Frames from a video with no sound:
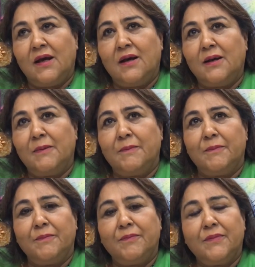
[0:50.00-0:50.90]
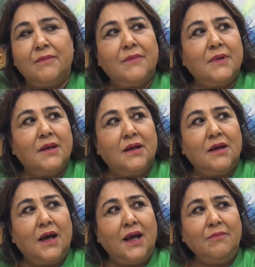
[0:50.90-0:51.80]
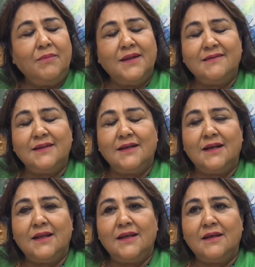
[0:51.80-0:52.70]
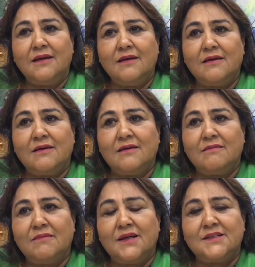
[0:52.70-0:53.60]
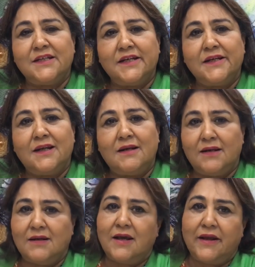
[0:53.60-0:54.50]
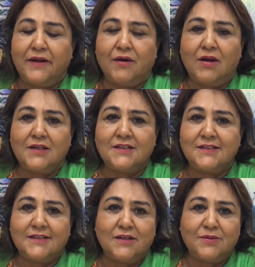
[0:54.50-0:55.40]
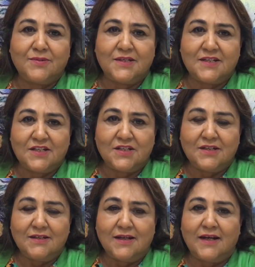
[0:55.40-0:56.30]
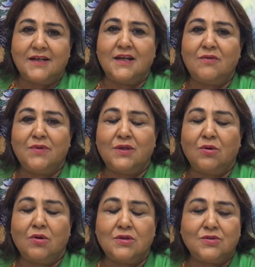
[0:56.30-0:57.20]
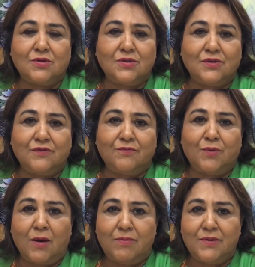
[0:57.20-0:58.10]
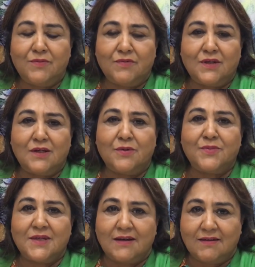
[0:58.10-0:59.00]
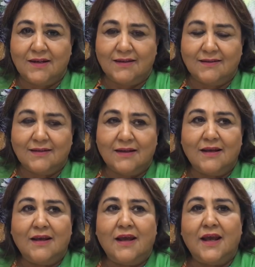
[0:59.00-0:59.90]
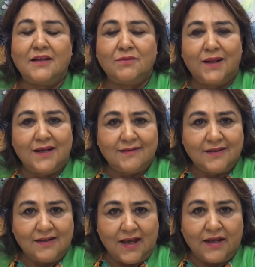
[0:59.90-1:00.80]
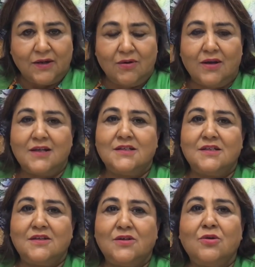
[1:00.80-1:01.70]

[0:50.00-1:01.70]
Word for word: Um, I'm basically uh, a general gynecologist and obstetrician. I deal with all sorts of problems in obstetrics as well as in gynecology.